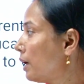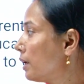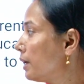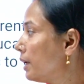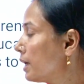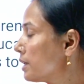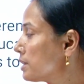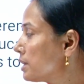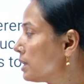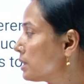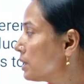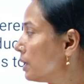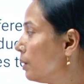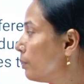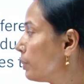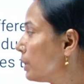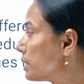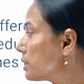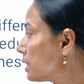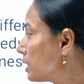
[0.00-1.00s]
Next is
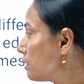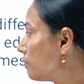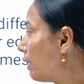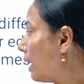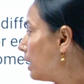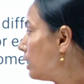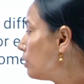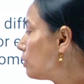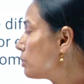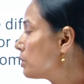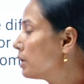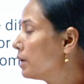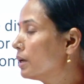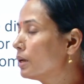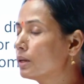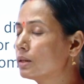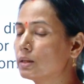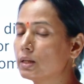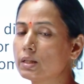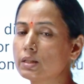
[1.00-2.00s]
implicit values.
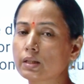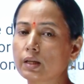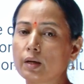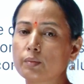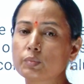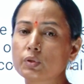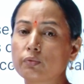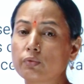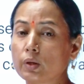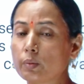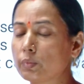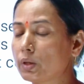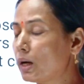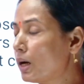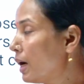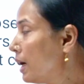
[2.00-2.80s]
This comes from the